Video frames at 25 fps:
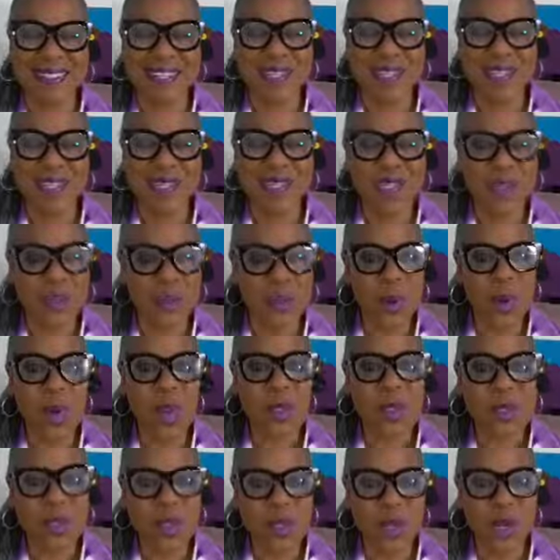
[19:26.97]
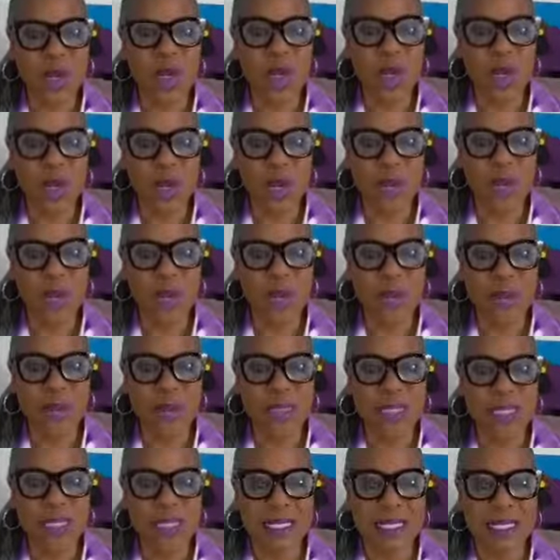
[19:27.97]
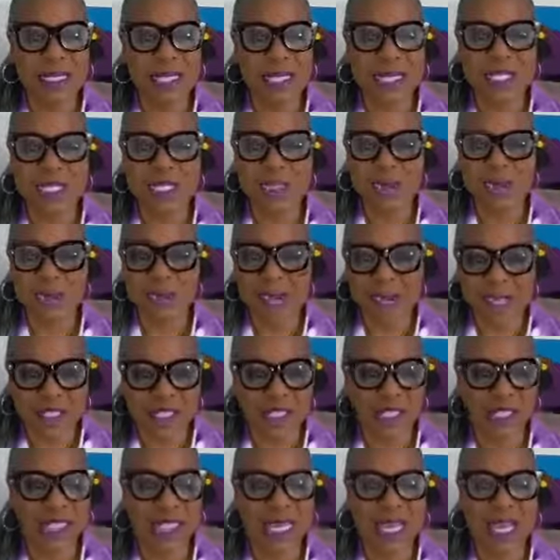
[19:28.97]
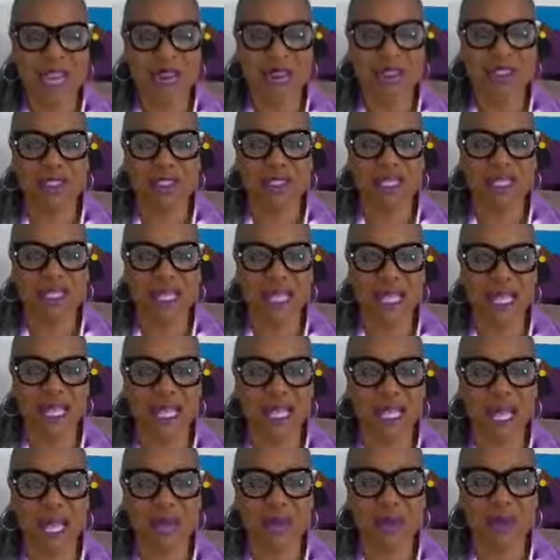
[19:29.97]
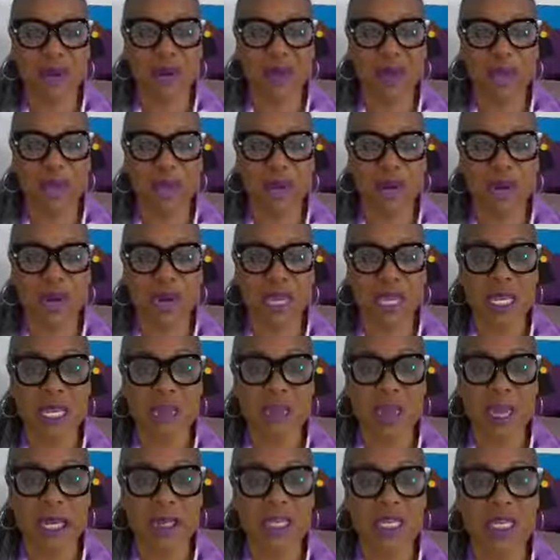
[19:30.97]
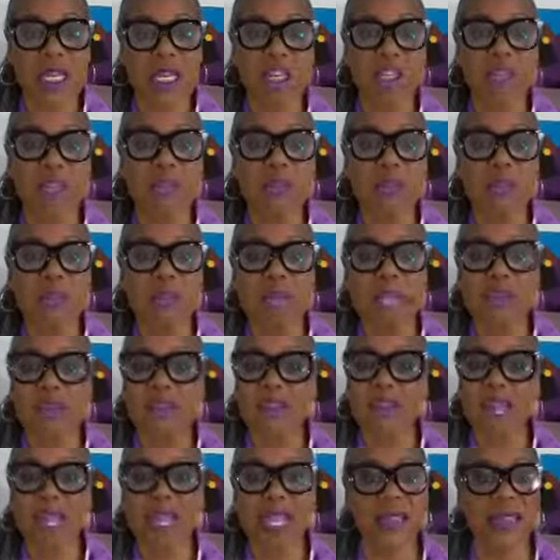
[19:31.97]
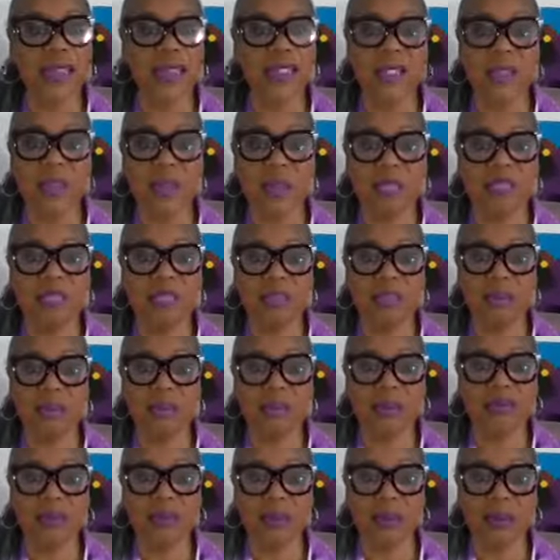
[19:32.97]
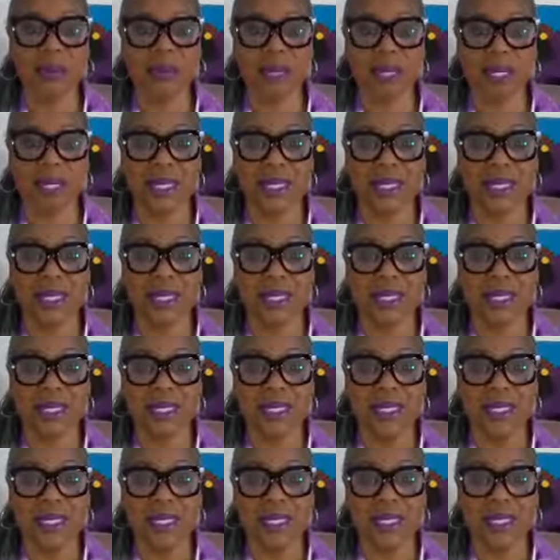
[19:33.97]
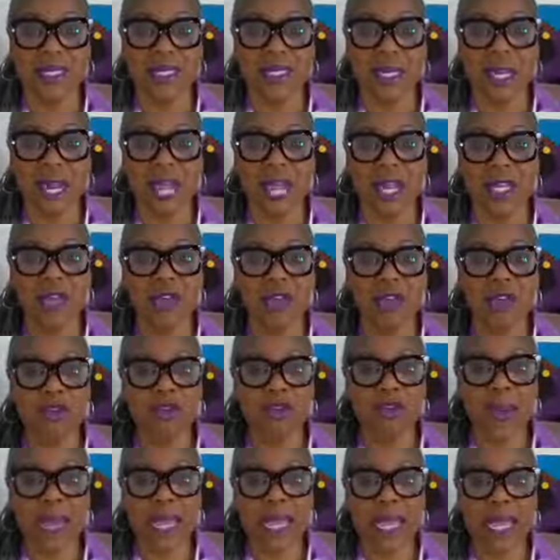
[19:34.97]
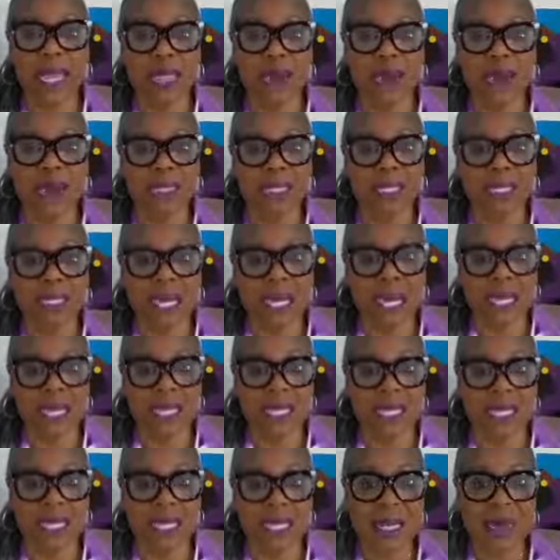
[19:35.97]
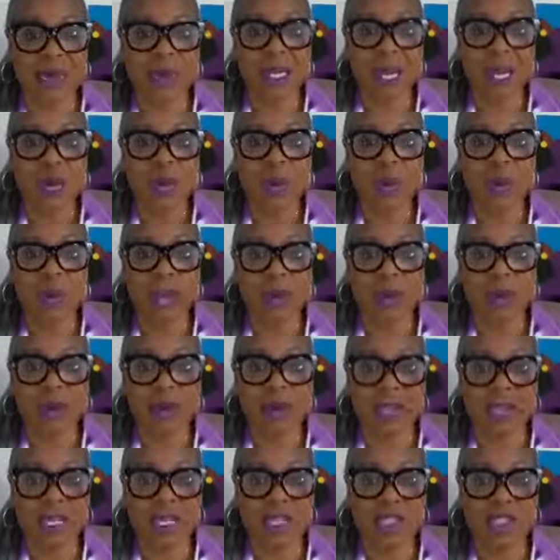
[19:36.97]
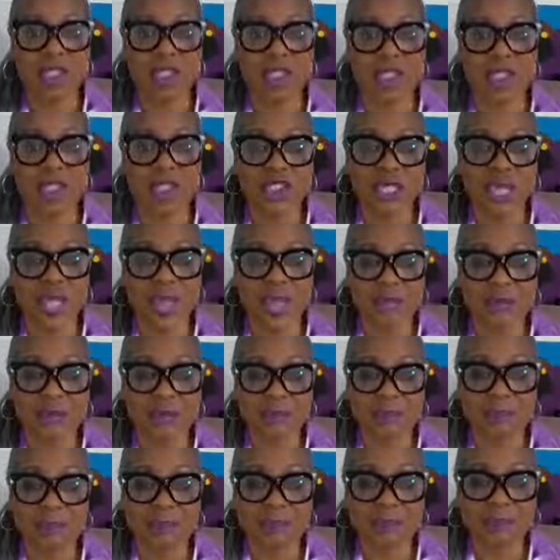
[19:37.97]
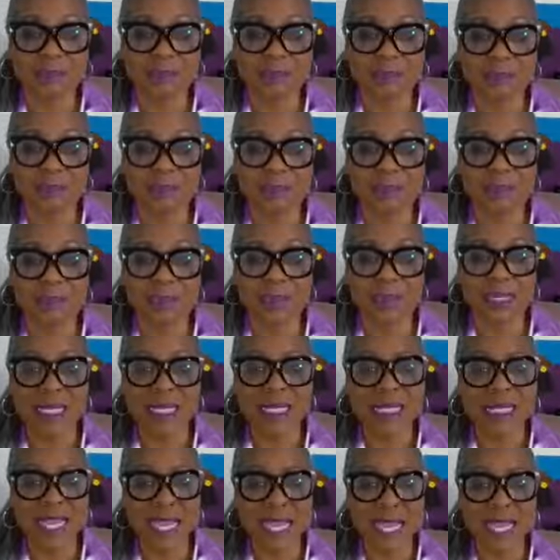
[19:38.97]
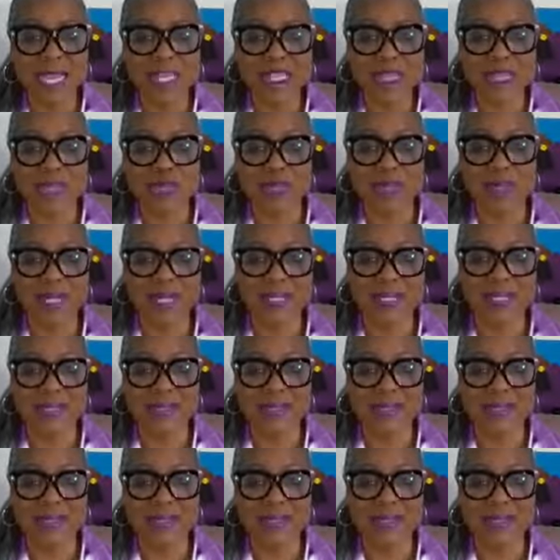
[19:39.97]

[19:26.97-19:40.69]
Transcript: You want to know what your purpose is, especially after today, now that we're talking about it. And you may have had this question before. And you may have decided that I'm not quite ready just yet to answer it.